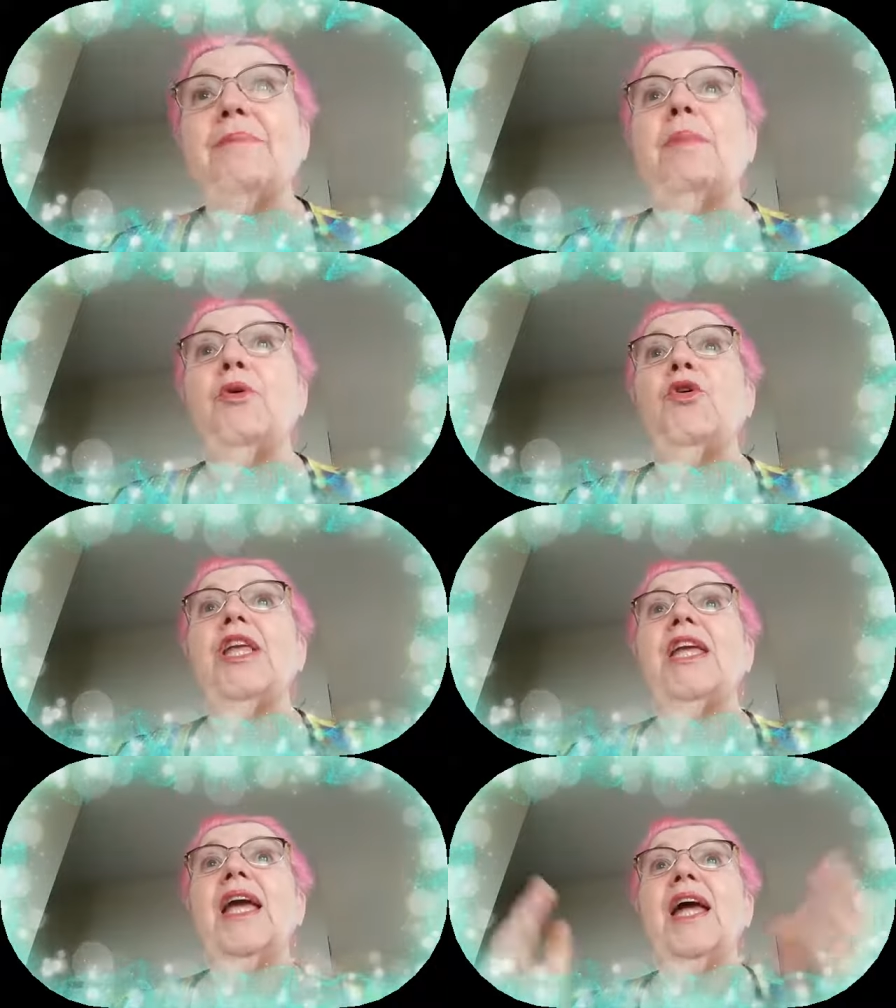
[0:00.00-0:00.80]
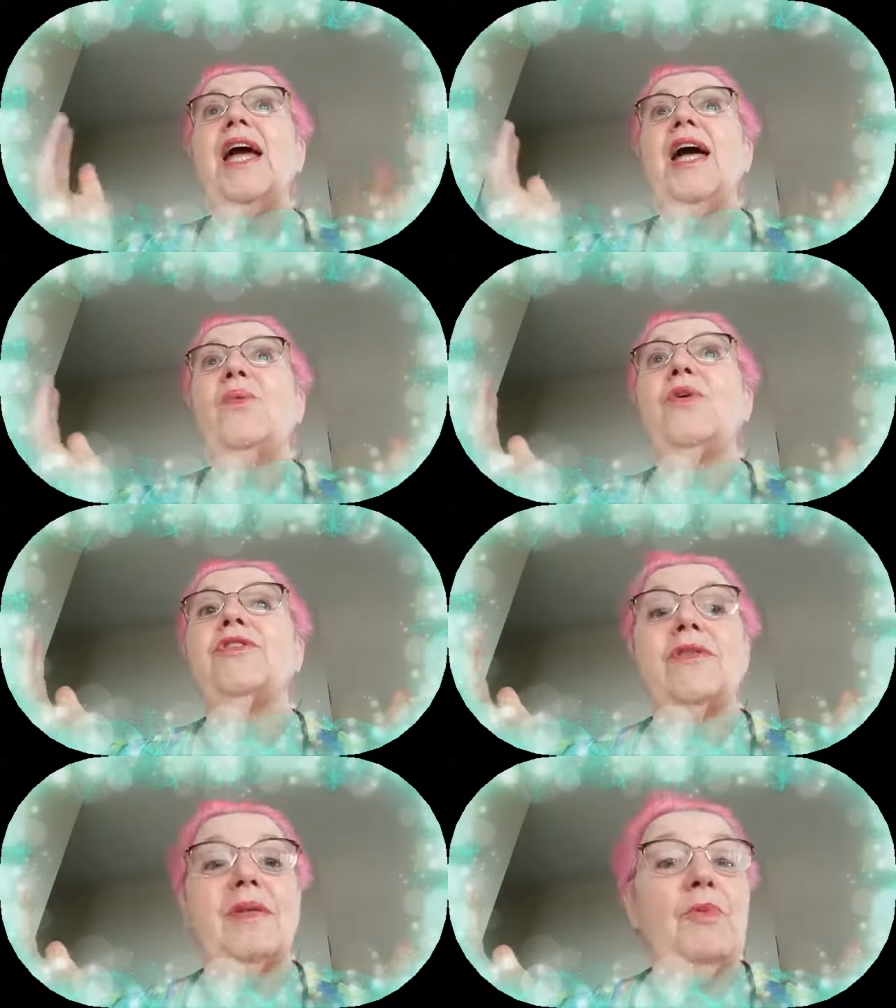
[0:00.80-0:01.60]
I'm learning
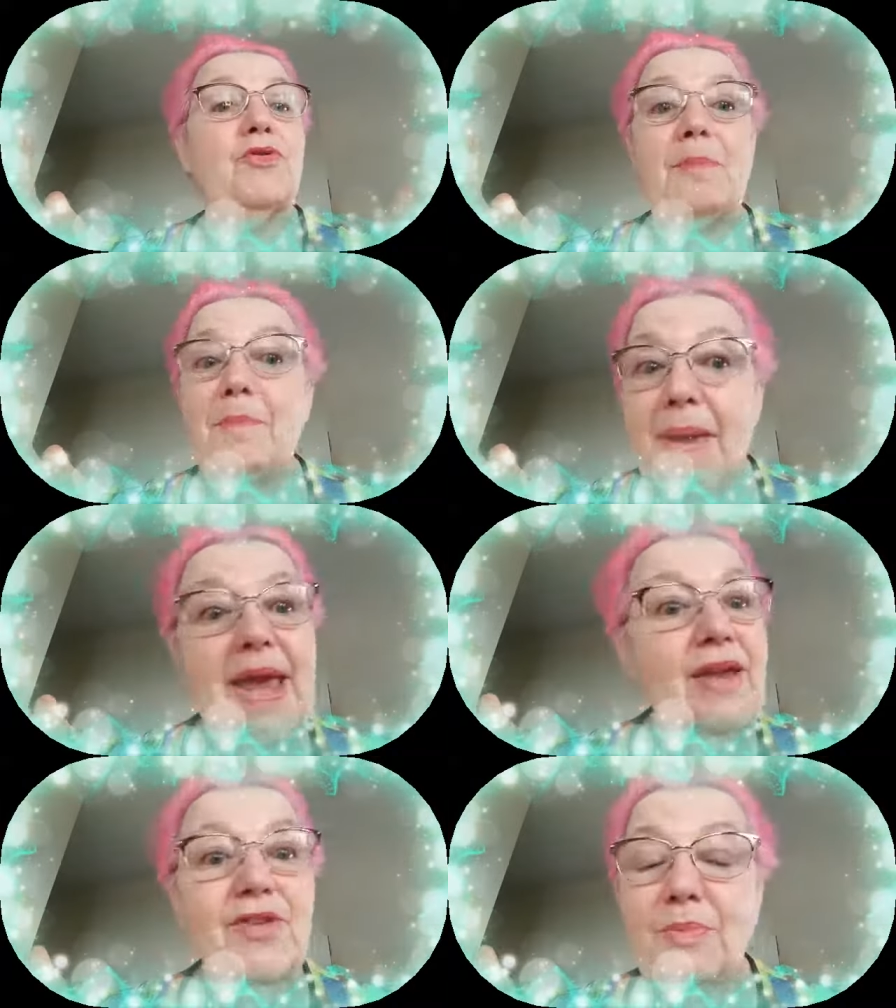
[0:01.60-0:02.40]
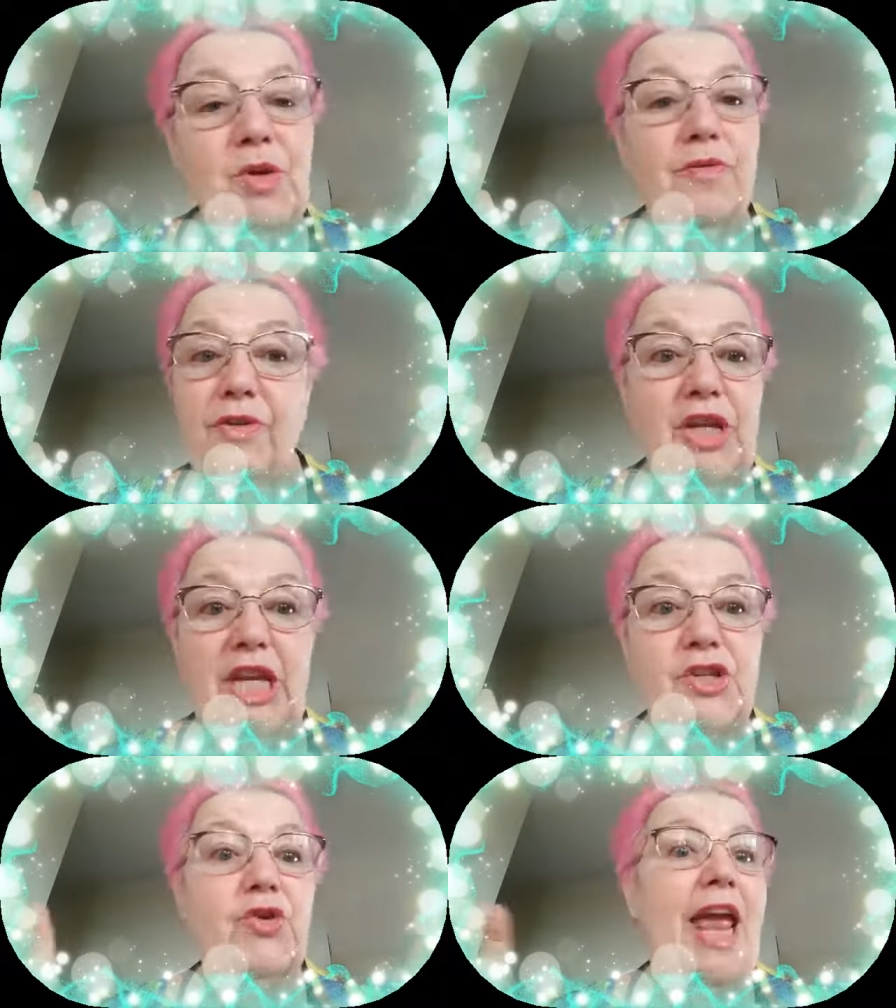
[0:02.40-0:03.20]
with the most amazing, beautiful
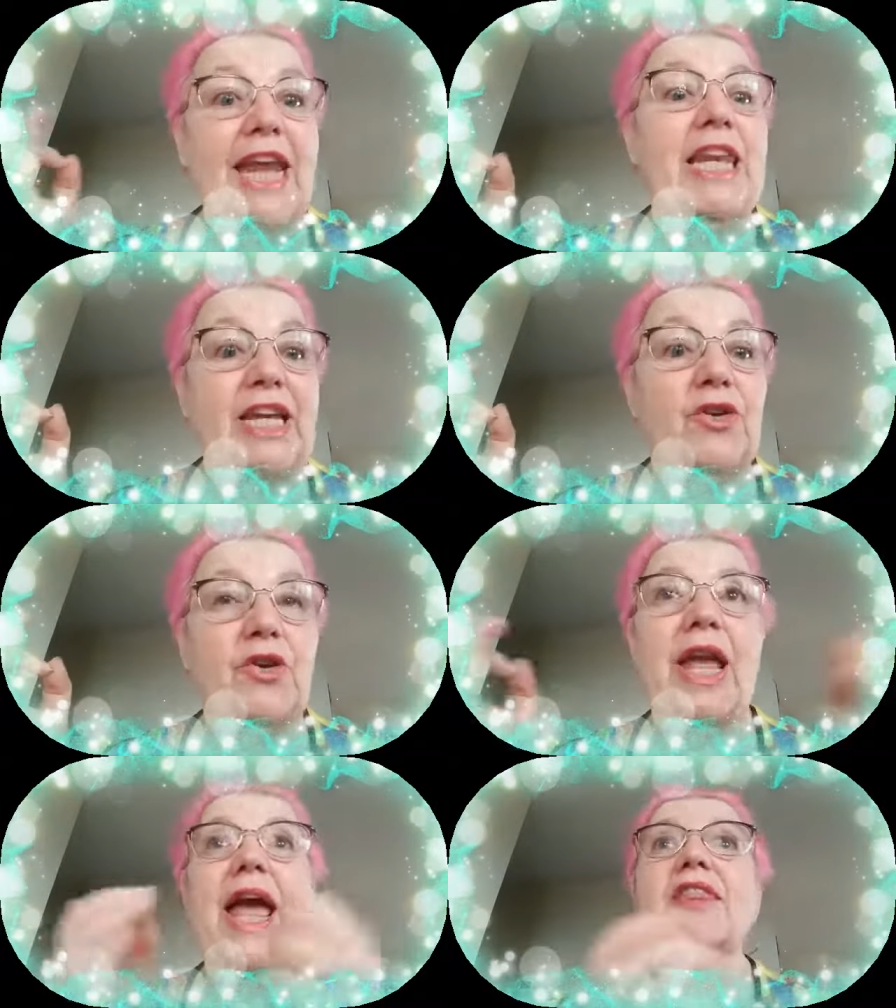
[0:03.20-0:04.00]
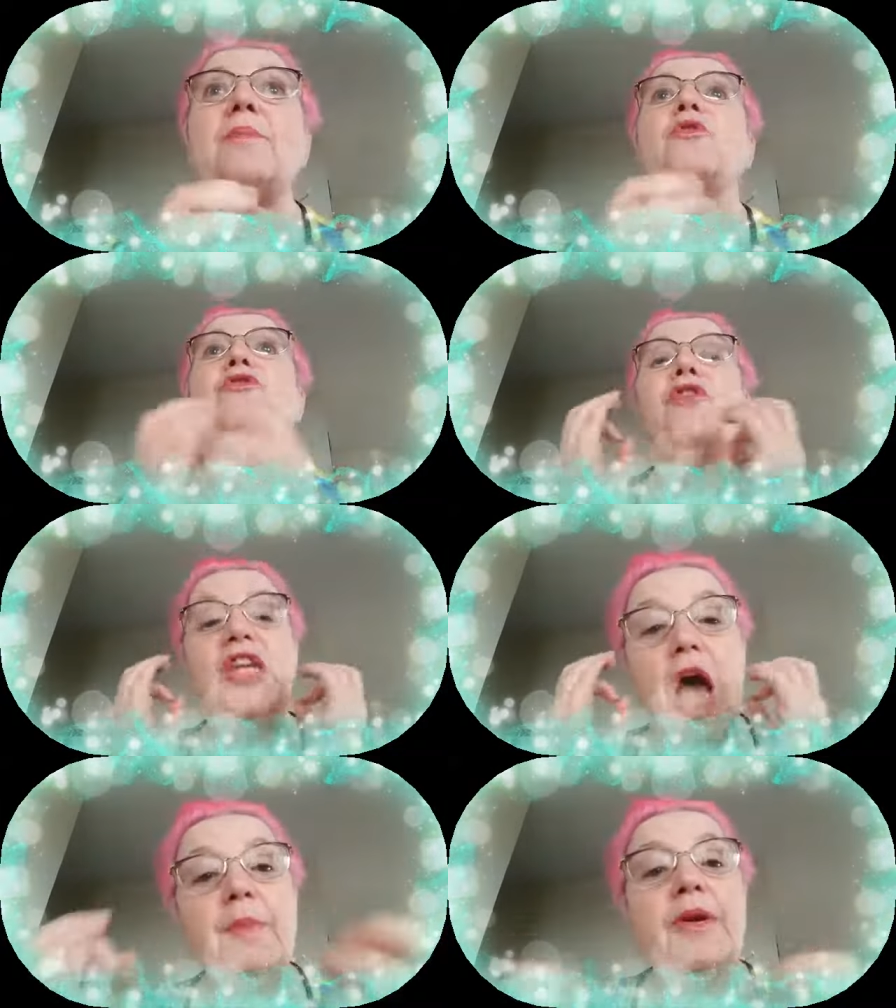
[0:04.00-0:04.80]
teacher and leader and the most
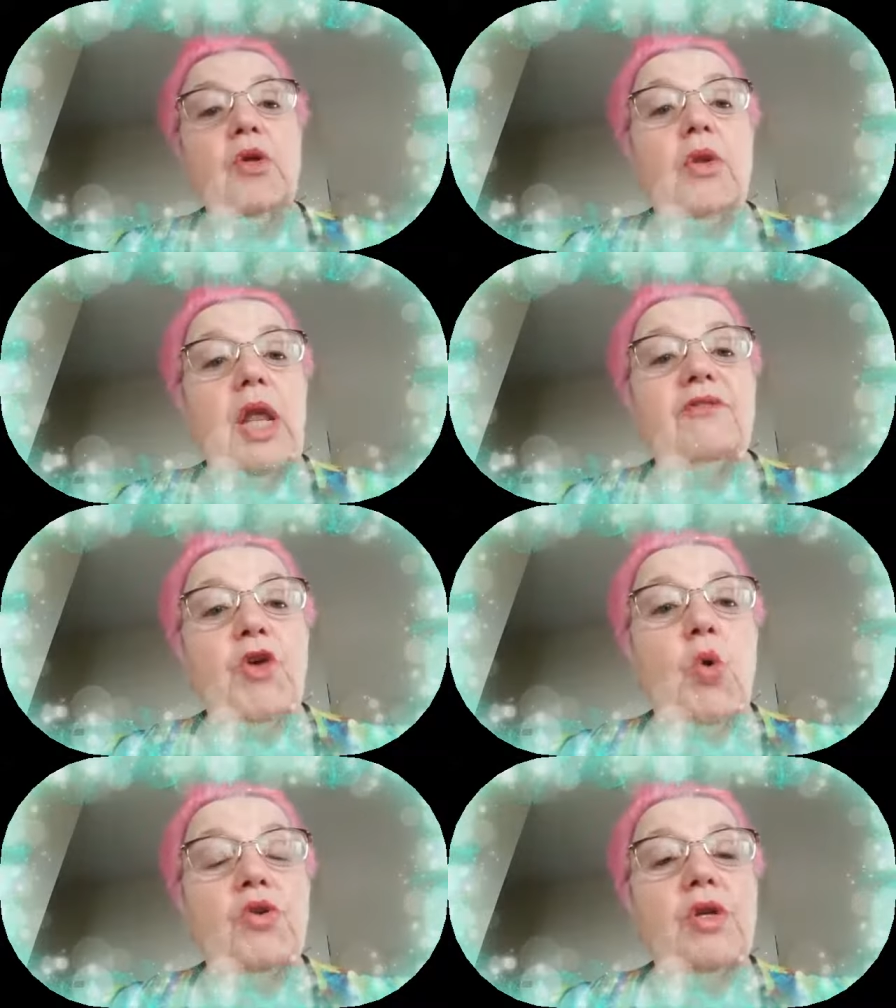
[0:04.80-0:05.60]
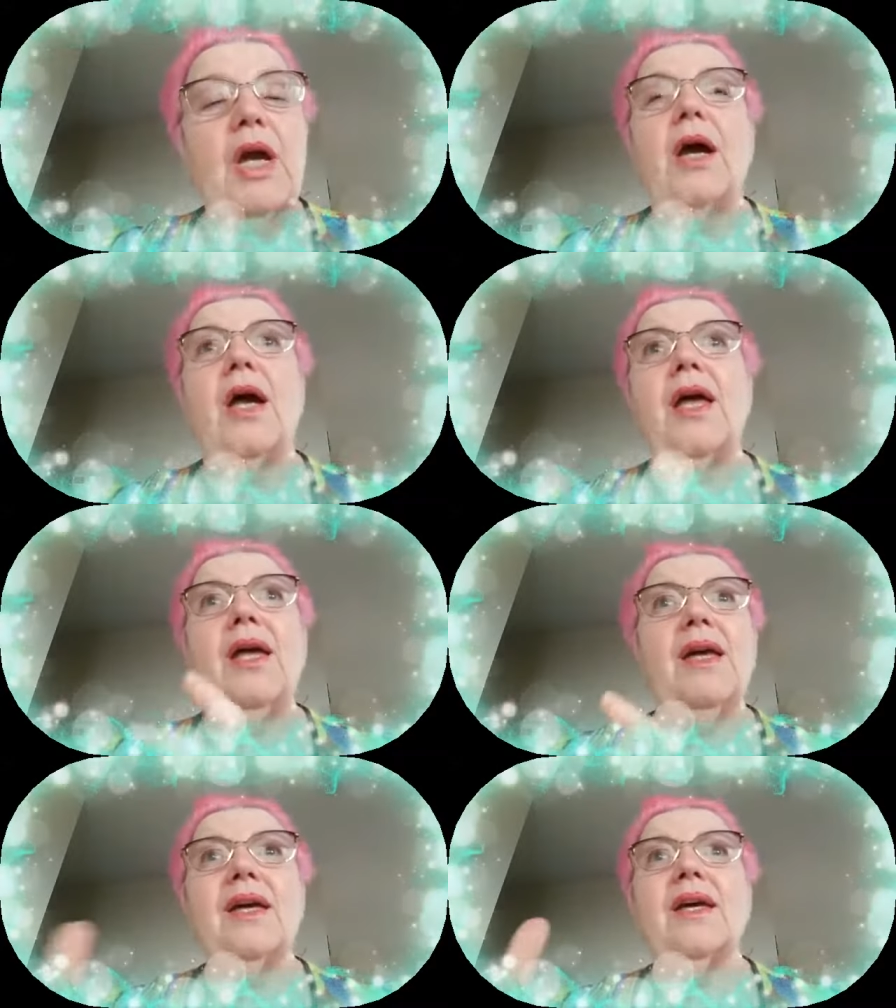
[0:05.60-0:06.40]
phenomenal life coach,
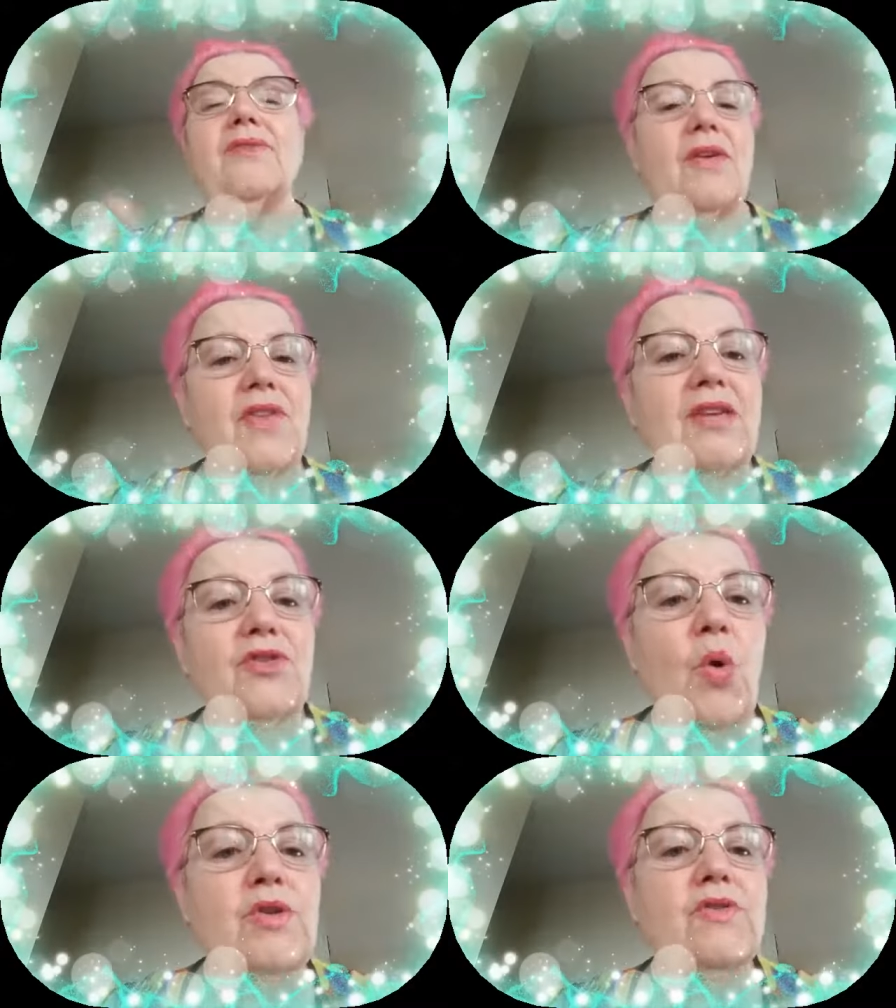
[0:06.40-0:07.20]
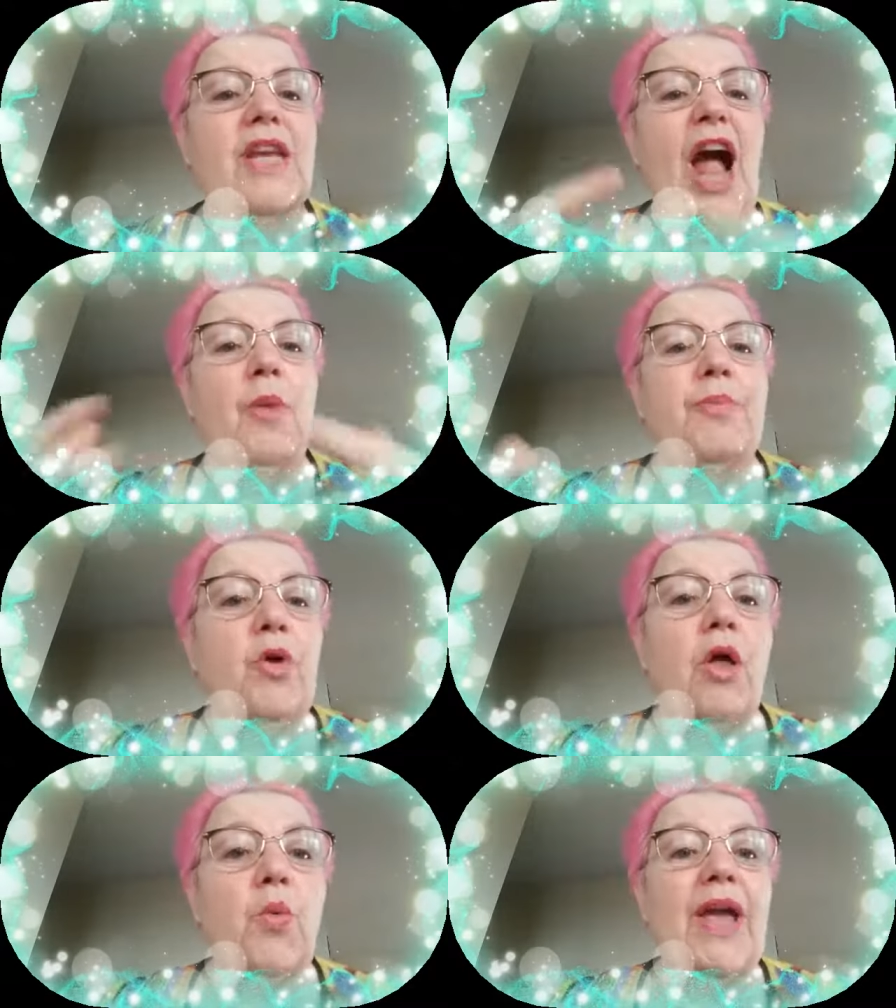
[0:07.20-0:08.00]
success coaches that help you
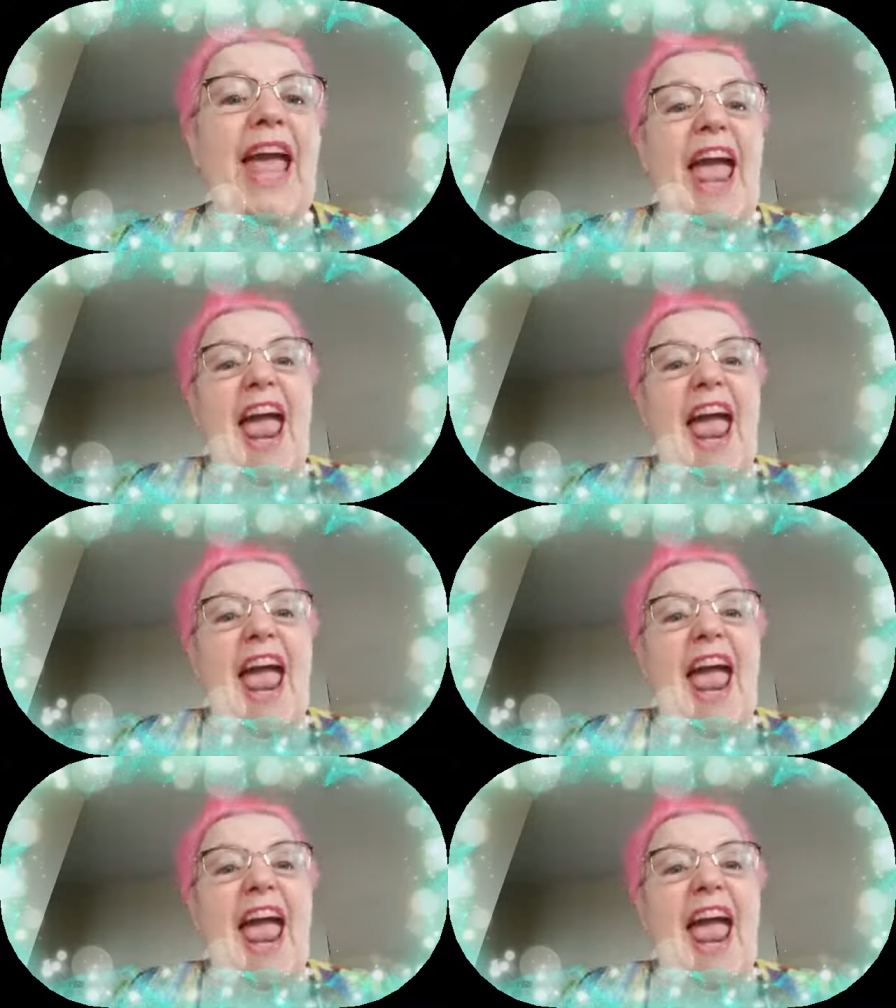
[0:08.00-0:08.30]
along the way.